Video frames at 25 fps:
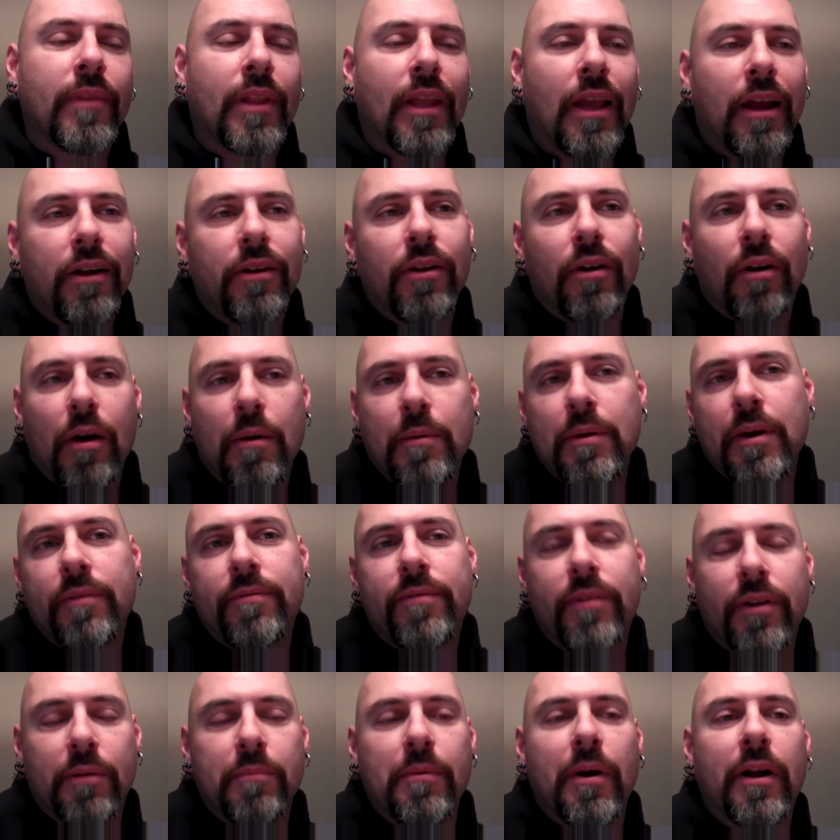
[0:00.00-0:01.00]
I don't know. I mean, a
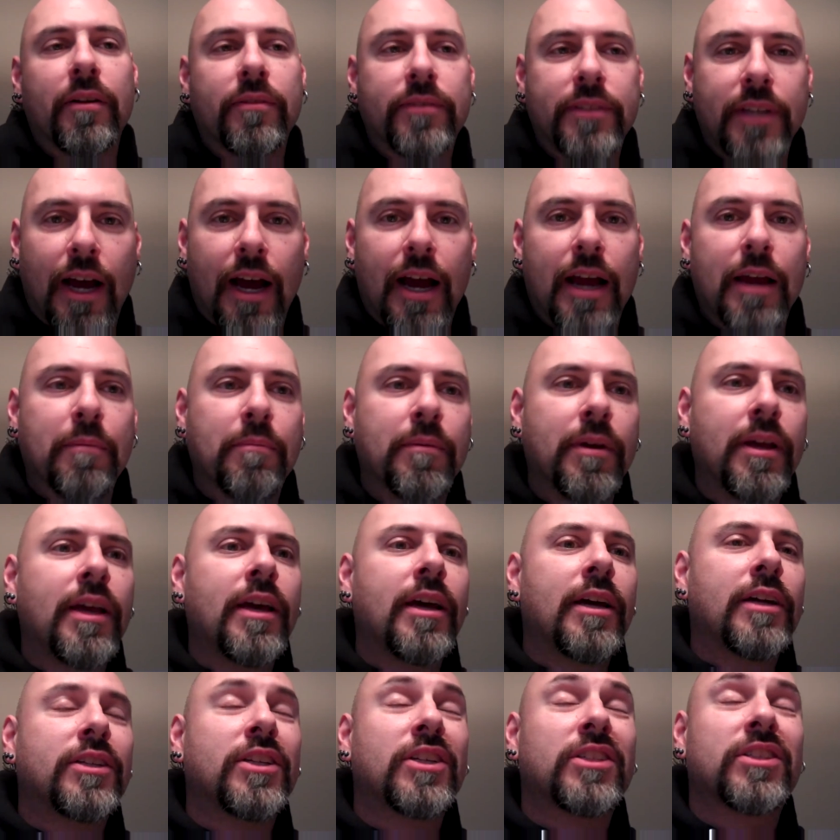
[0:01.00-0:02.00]
fair amount of time,
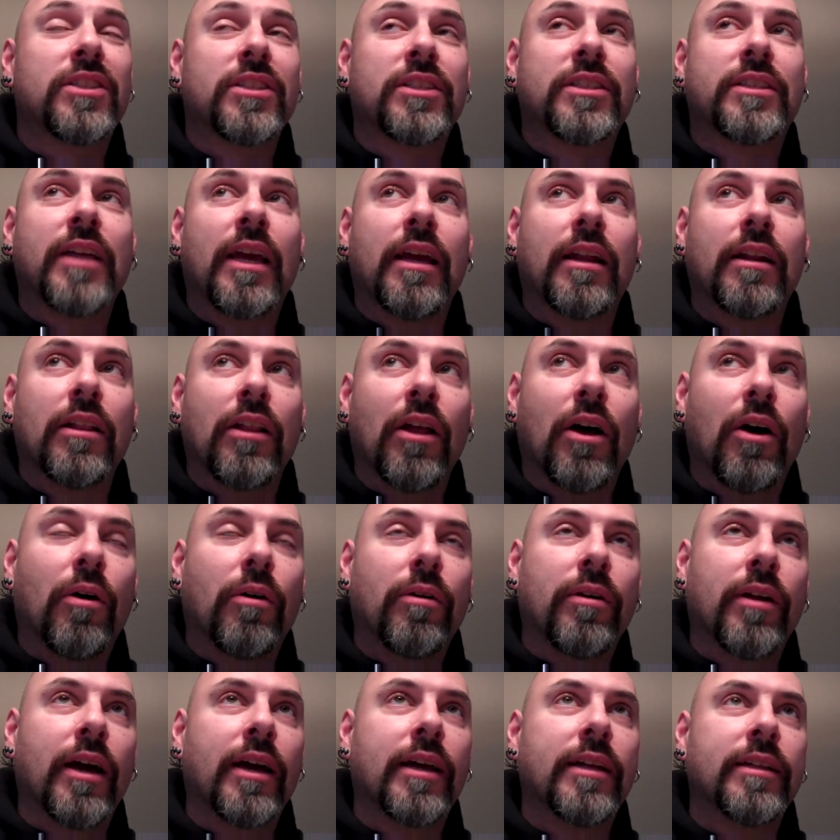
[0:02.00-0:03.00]
just the stain
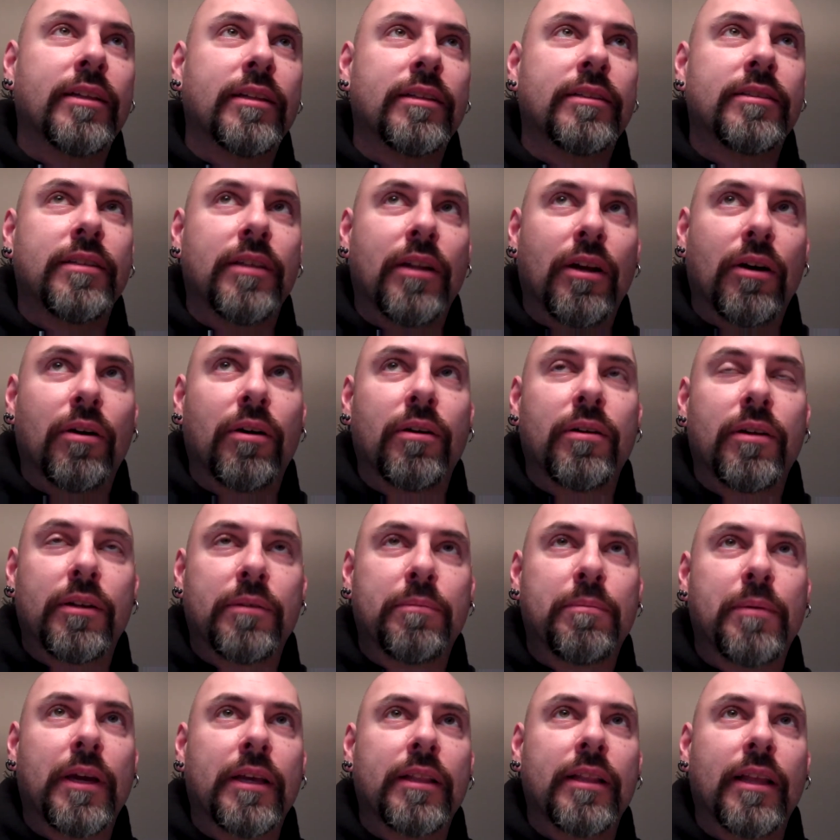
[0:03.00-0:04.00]
alone. I had to
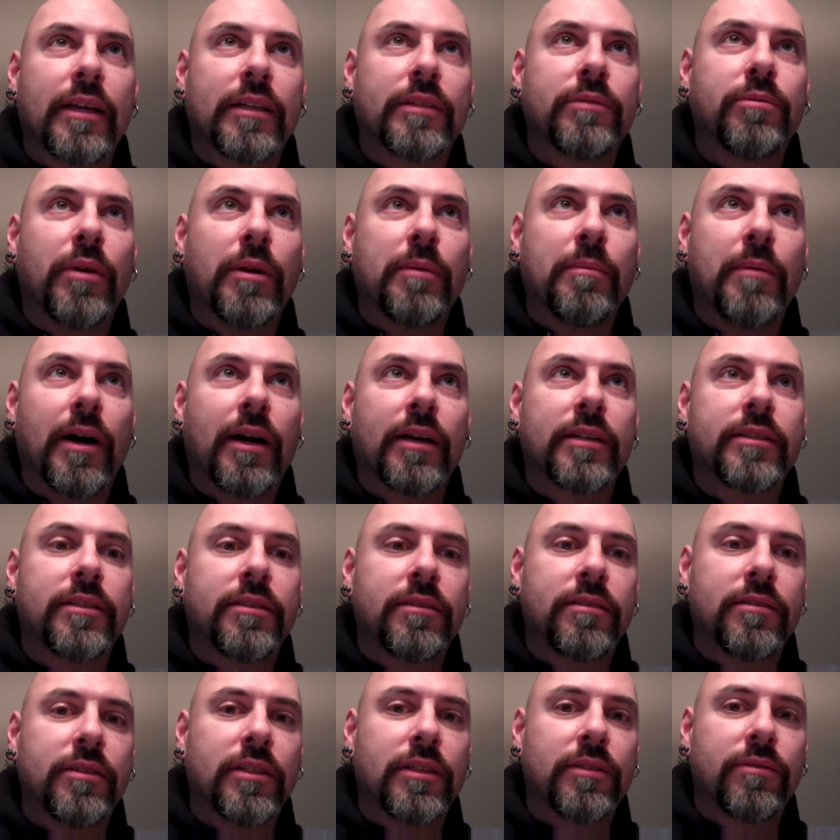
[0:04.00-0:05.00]
pay like
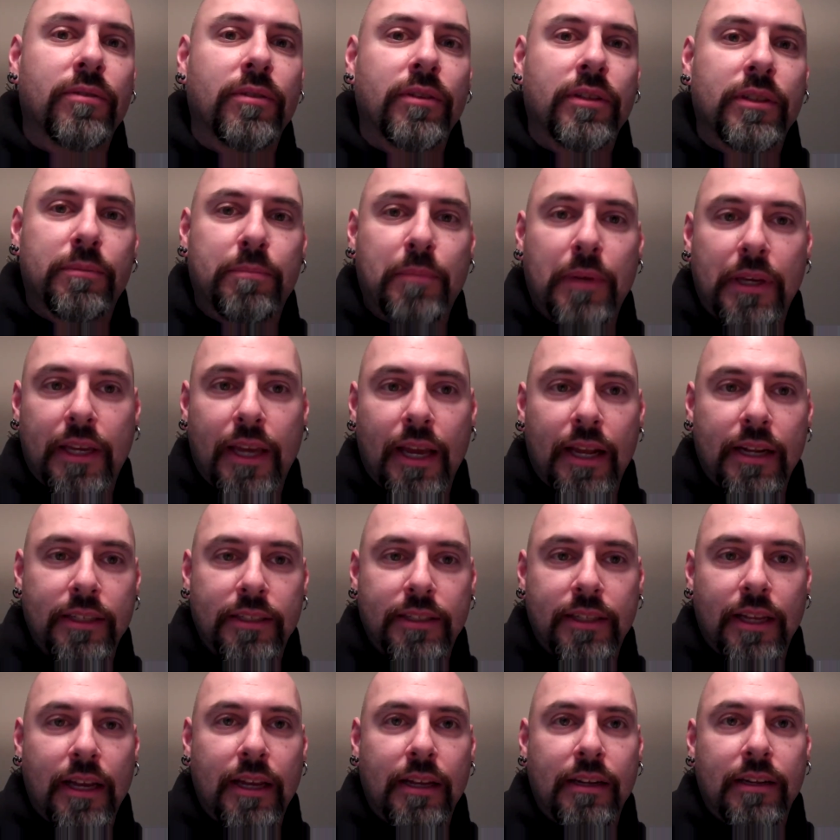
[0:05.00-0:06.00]
$20 just for this big can of
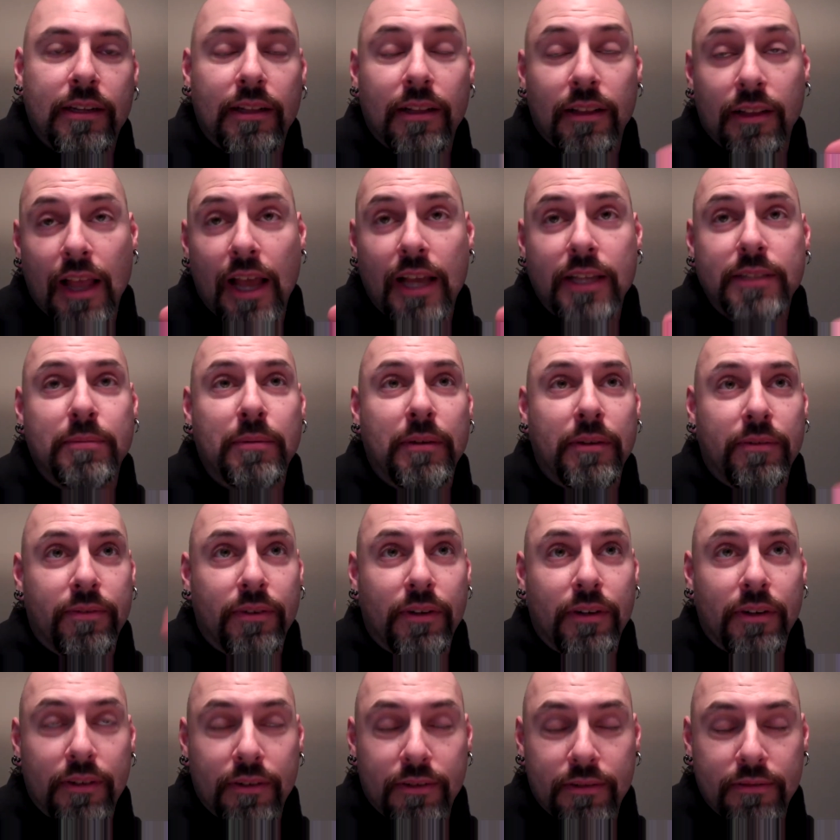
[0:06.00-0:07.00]
stain. It'll last me
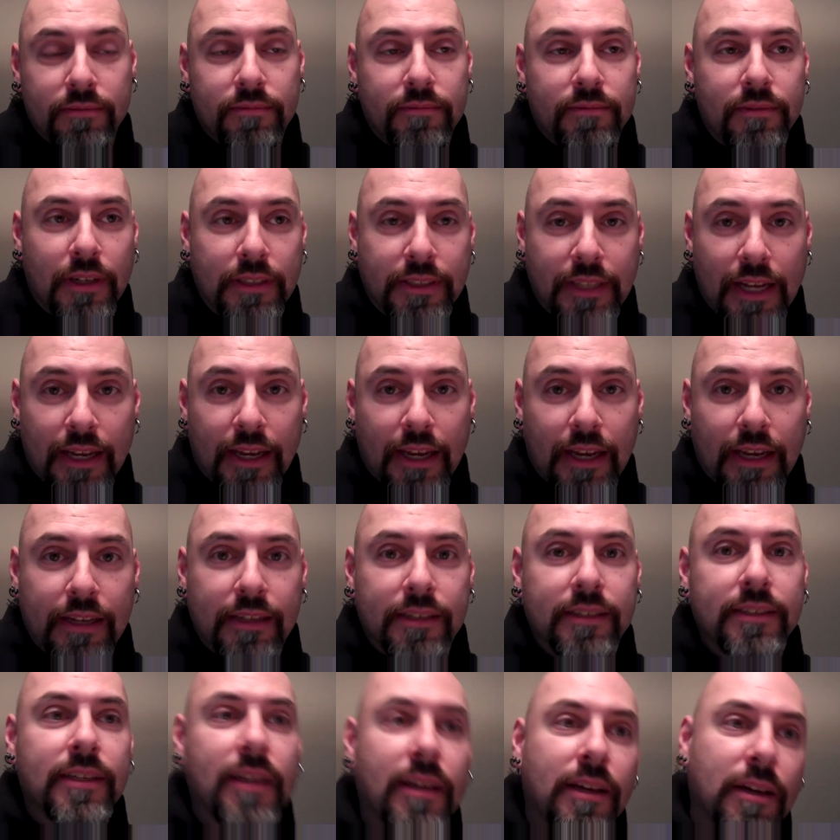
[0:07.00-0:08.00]
for a decade,
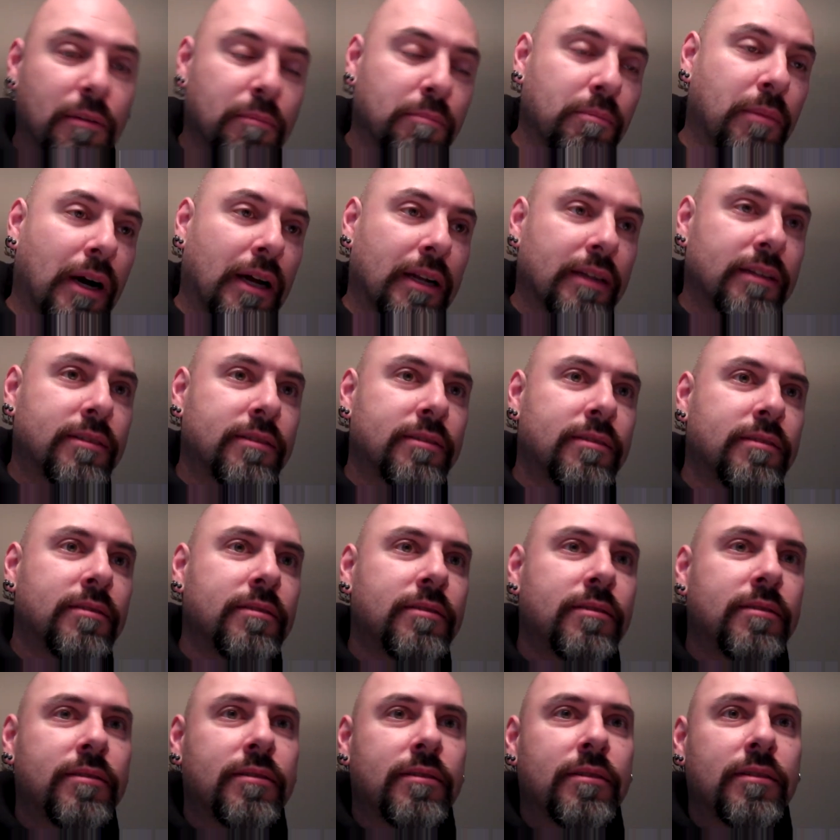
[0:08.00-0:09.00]
but
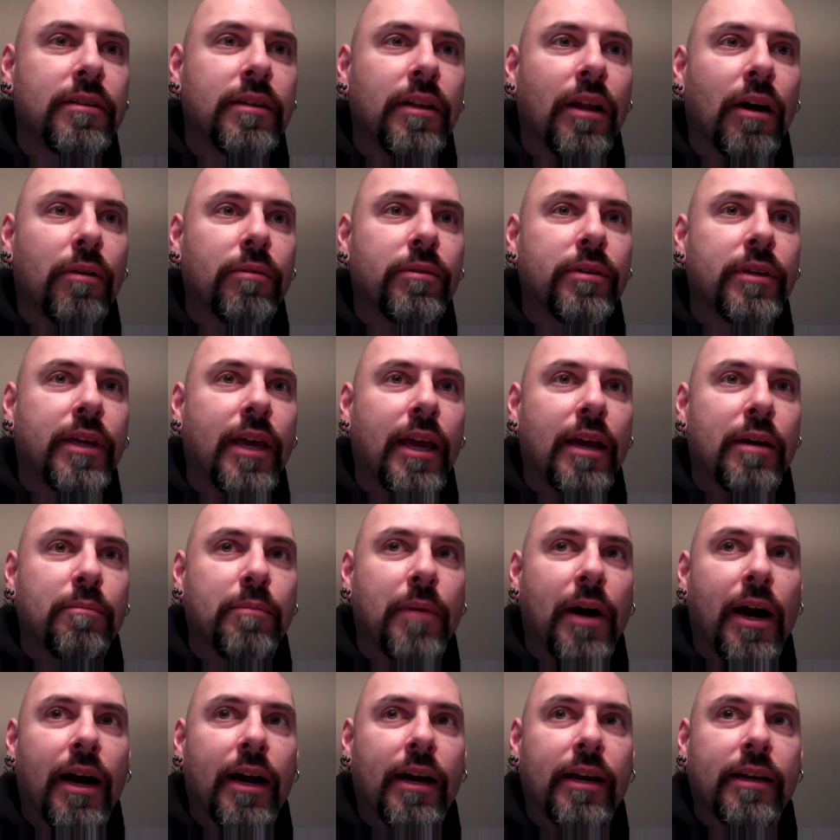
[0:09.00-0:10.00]
you can't
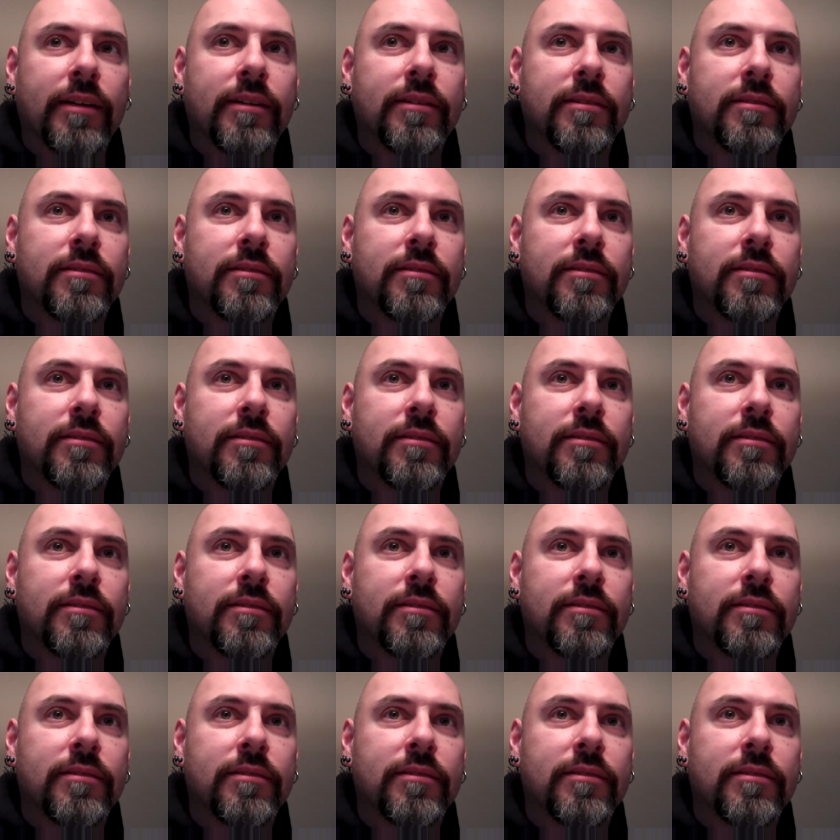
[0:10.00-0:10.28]
buy